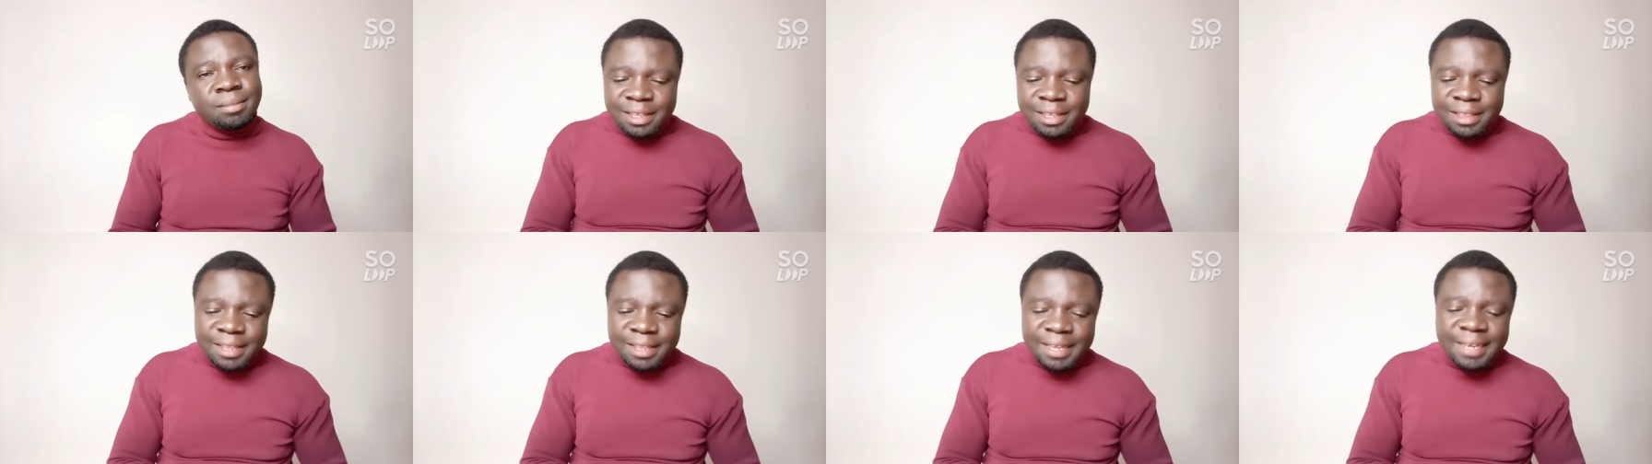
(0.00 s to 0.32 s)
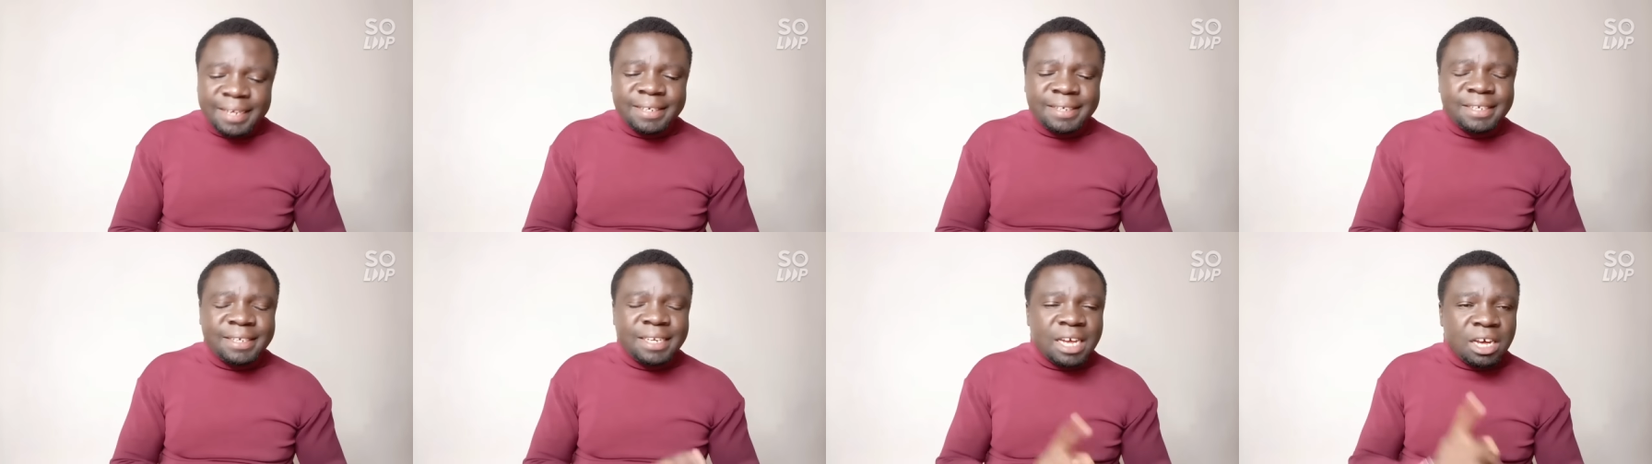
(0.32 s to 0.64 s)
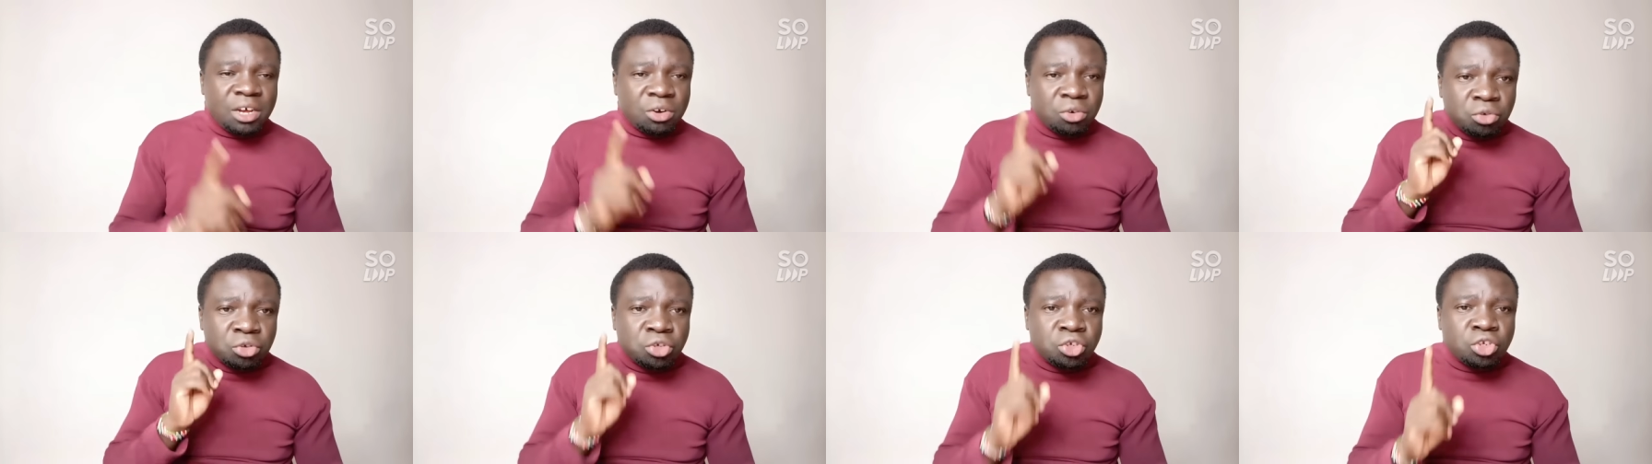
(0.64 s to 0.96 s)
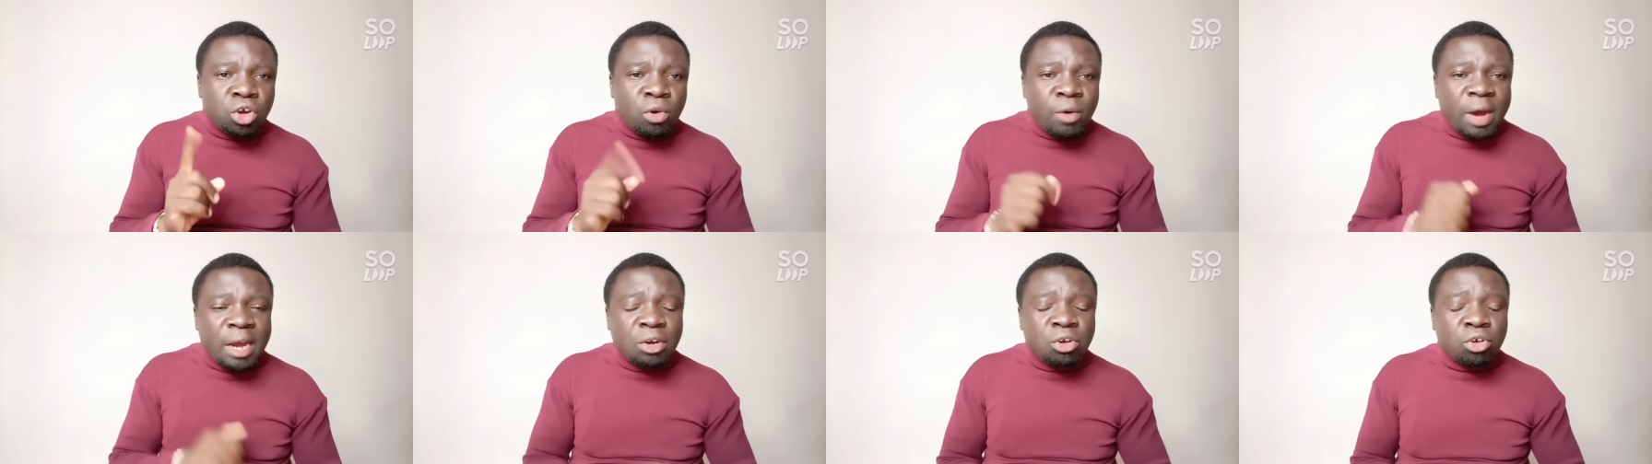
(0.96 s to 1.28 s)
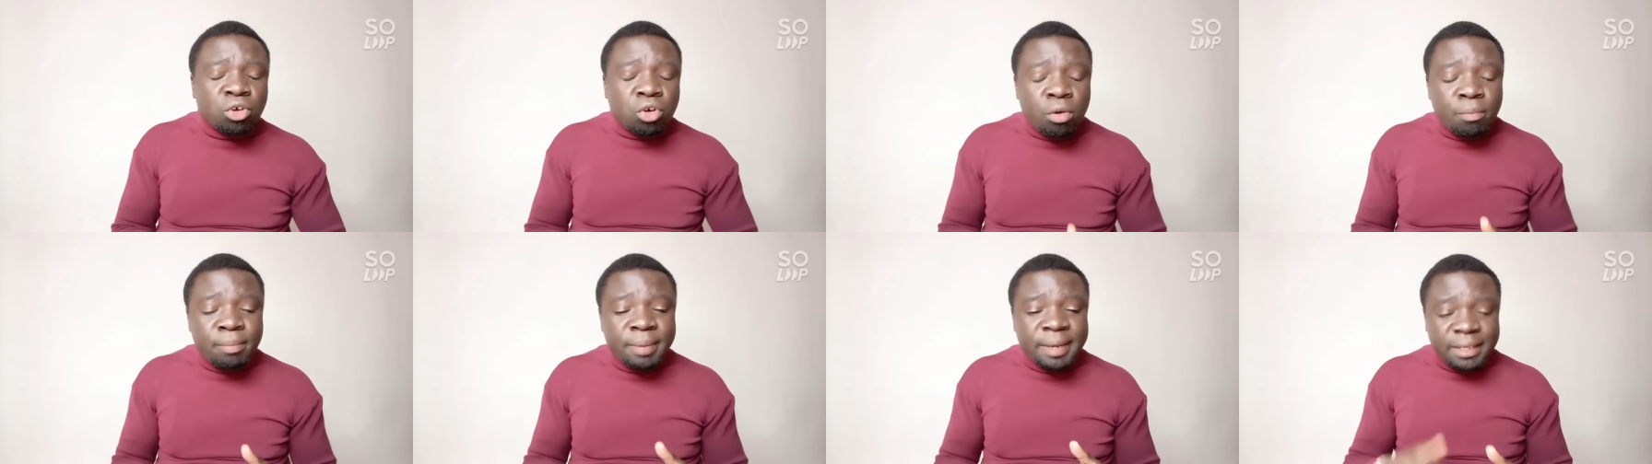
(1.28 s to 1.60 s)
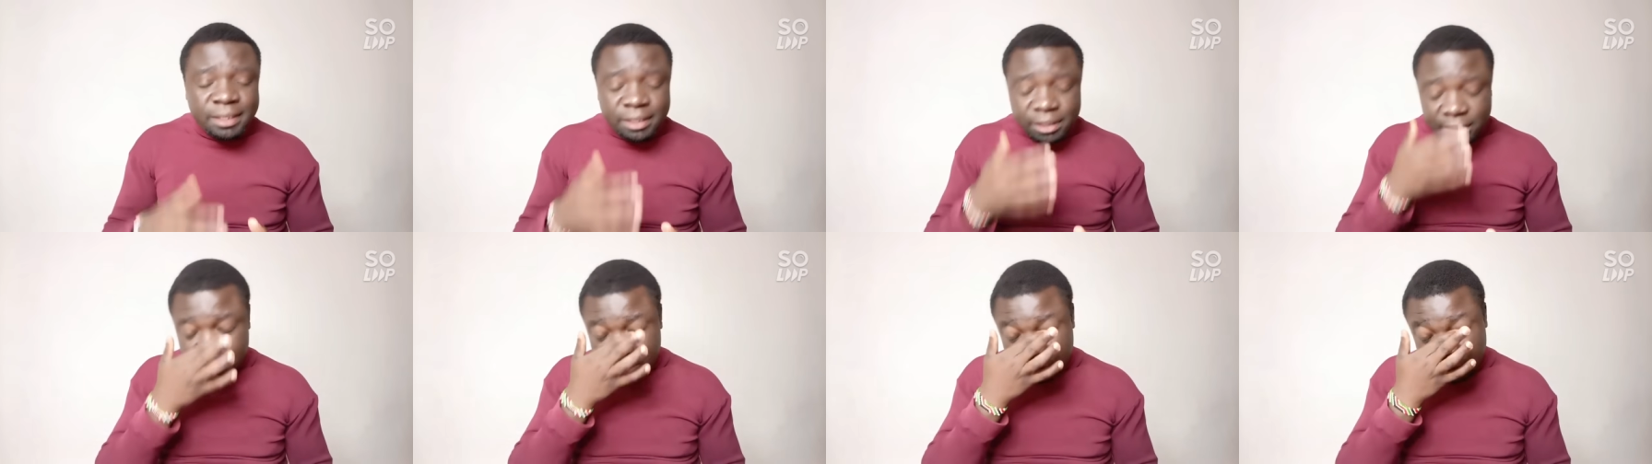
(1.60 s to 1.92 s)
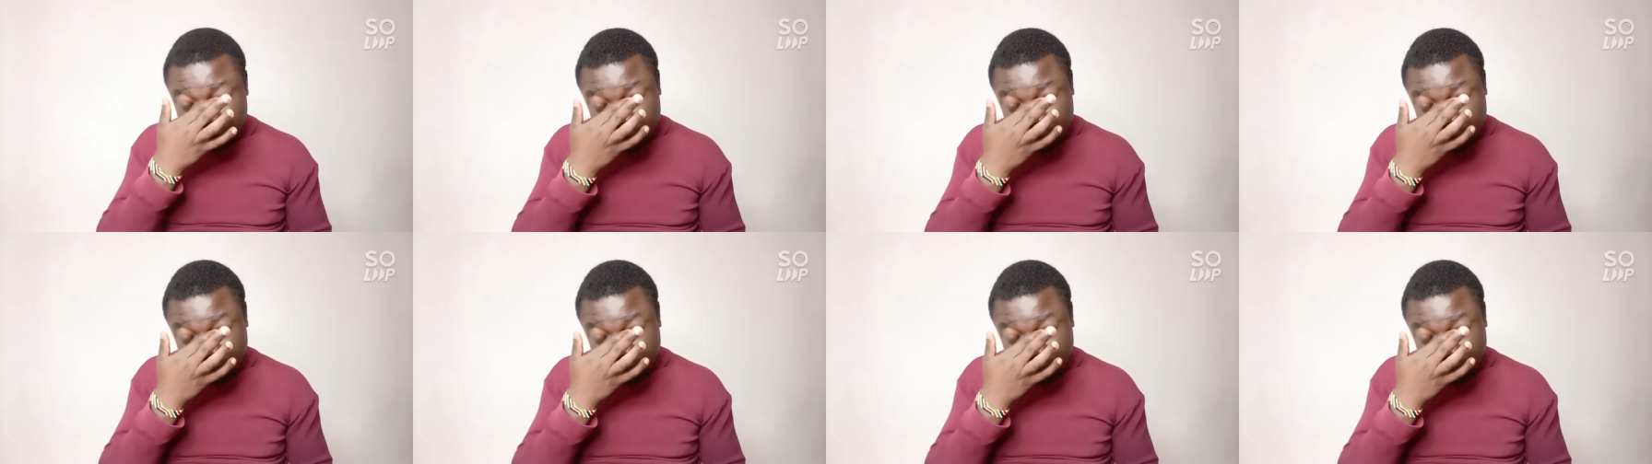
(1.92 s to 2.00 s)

That Ruto want to commit